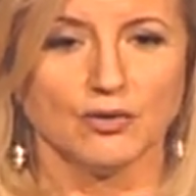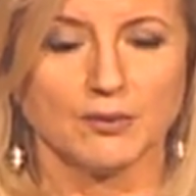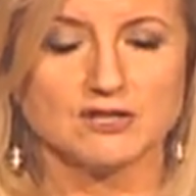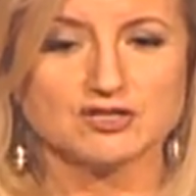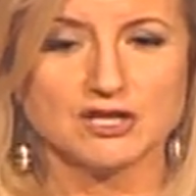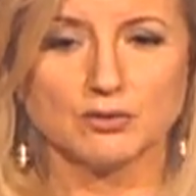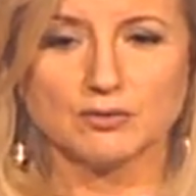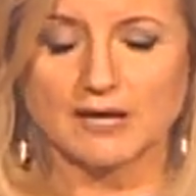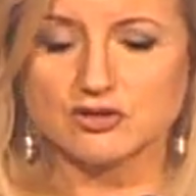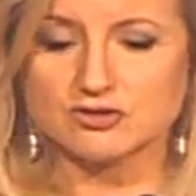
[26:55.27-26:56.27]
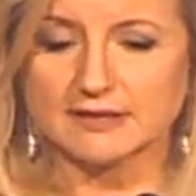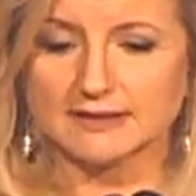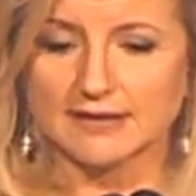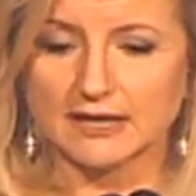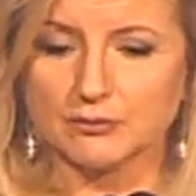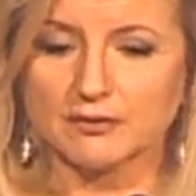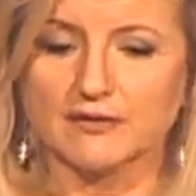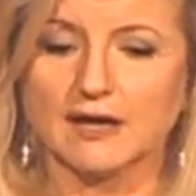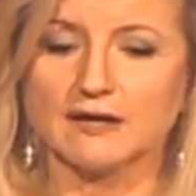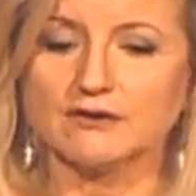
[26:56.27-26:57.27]
when she could actually deal with
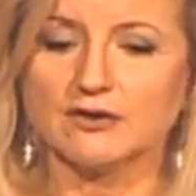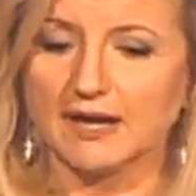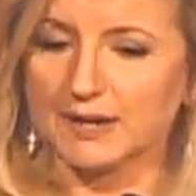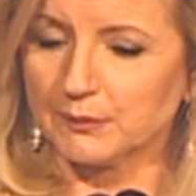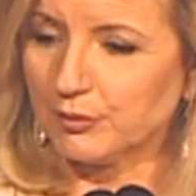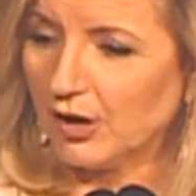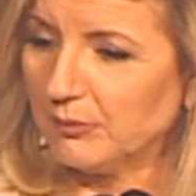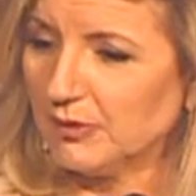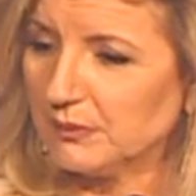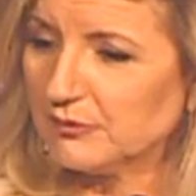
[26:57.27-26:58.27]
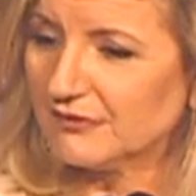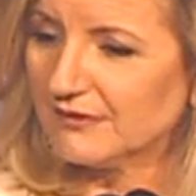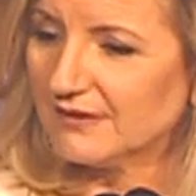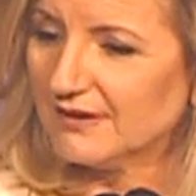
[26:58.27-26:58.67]
the underlying problems,